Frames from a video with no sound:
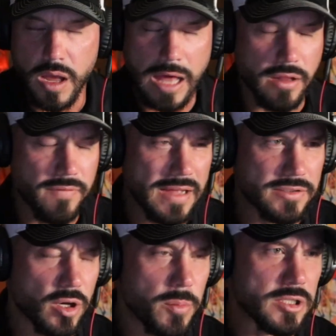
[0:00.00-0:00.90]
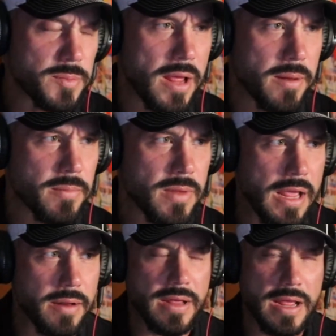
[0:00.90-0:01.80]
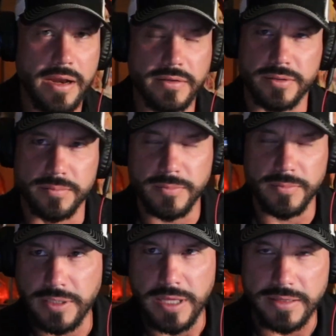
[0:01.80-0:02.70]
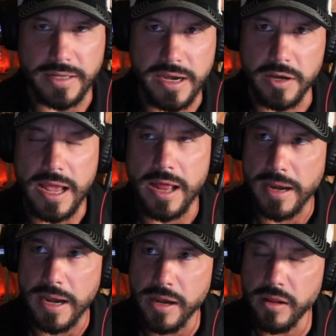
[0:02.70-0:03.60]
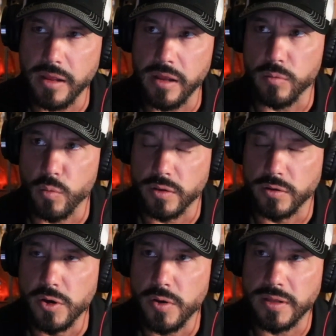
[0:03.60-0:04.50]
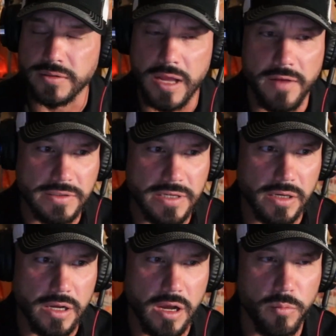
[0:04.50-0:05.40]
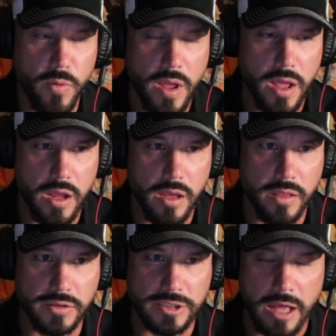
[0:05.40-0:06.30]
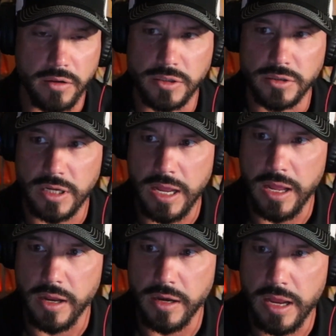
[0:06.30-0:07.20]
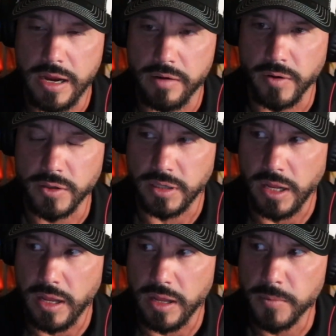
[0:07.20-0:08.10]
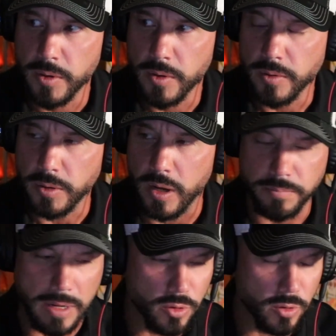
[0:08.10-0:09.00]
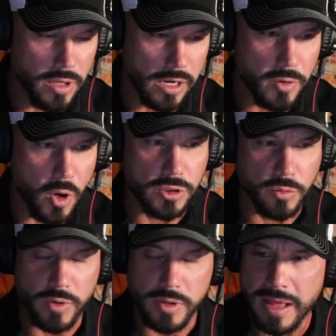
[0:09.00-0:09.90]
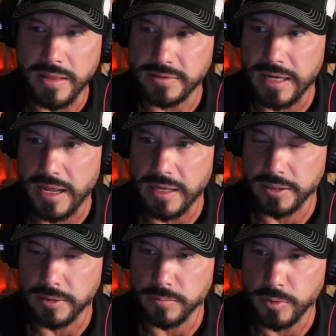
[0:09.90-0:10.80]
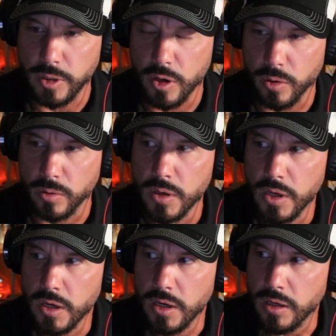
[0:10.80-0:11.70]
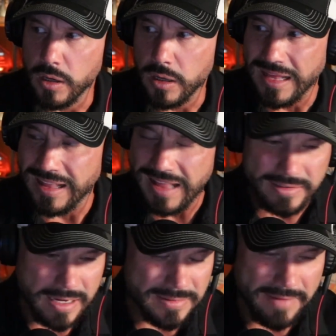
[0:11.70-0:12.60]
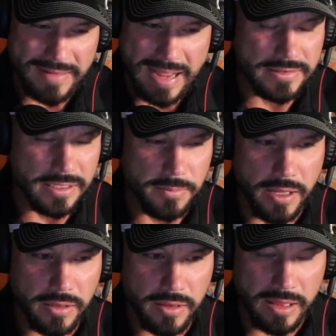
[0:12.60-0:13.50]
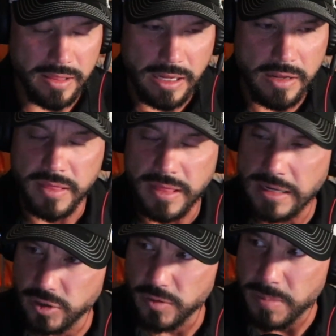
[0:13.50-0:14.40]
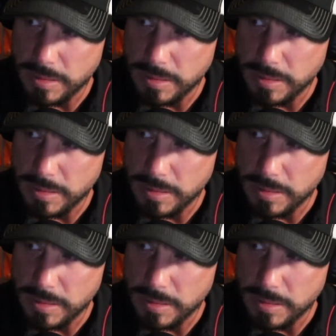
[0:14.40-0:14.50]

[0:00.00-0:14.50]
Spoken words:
I love that so much, man. And it's, you hit the nail on the head, man. Anything worth doing in this life is going to come with challenge and adversity. And, I do a lot of coaching with men these days. And, a lot of times I have to ask them, like, think of the things that you've